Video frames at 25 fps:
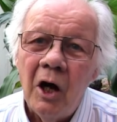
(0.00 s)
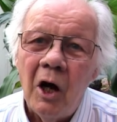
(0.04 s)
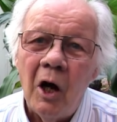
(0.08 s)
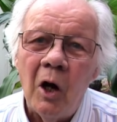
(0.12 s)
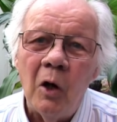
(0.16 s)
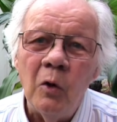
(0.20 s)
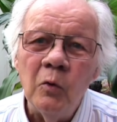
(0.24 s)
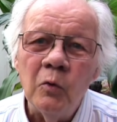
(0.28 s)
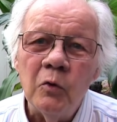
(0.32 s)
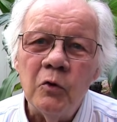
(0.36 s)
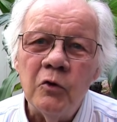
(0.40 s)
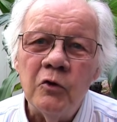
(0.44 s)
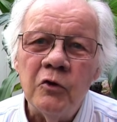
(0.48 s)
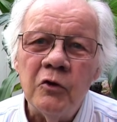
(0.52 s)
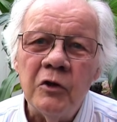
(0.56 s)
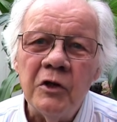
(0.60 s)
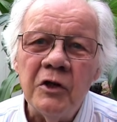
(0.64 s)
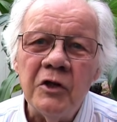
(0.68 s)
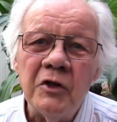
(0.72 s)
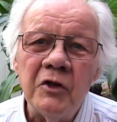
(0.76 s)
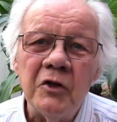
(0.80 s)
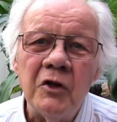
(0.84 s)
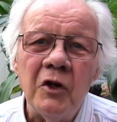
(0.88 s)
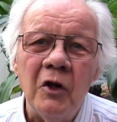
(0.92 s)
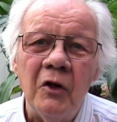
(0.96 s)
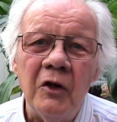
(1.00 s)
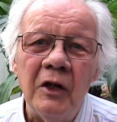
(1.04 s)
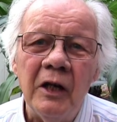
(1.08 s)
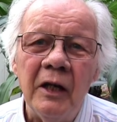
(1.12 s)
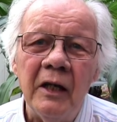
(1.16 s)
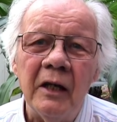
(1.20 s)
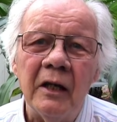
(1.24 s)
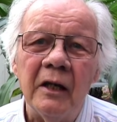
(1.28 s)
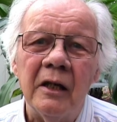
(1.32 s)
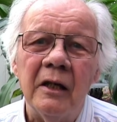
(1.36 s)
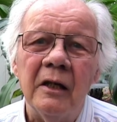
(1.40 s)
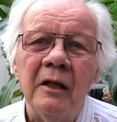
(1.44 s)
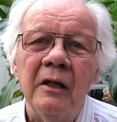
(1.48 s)

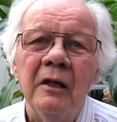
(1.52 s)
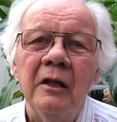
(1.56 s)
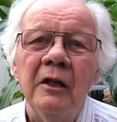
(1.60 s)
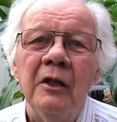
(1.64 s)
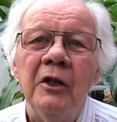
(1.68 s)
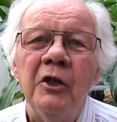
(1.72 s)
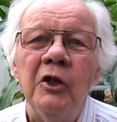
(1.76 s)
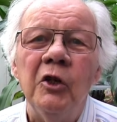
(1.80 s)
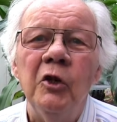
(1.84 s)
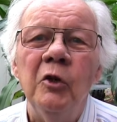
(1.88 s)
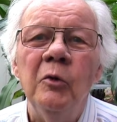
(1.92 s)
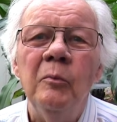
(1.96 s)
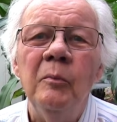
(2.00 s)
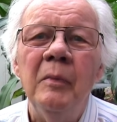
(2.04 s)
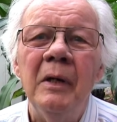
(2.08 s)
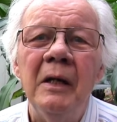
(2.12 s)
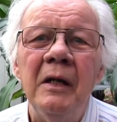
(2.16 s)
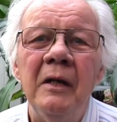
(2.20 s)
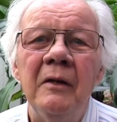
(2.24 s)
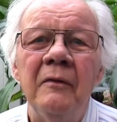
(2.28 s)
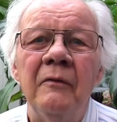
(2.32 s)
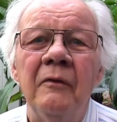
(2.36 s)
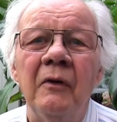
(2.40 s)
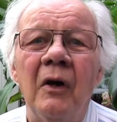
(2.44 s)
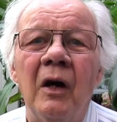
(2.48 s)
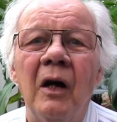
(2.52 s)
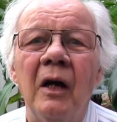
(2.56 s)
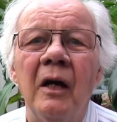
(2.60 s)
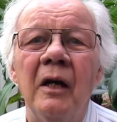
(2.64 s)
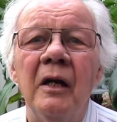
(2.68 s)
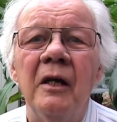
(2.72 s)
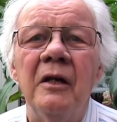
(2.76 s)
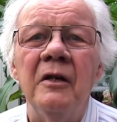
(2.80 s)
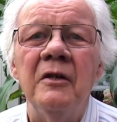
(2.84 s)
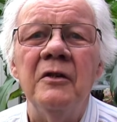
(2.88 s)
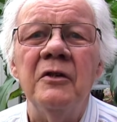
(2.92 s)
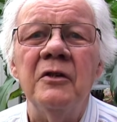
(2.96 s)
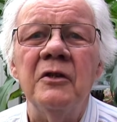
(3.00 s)
ultrasonic
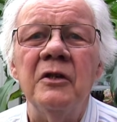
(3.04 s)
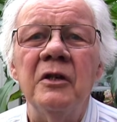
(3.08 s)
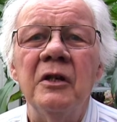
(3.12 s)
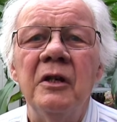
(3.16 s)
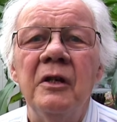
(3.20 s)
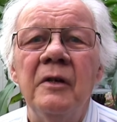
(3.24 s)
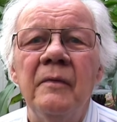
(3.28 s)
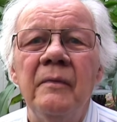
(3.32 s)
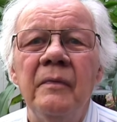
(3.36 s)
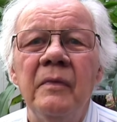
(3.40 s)
humidifiers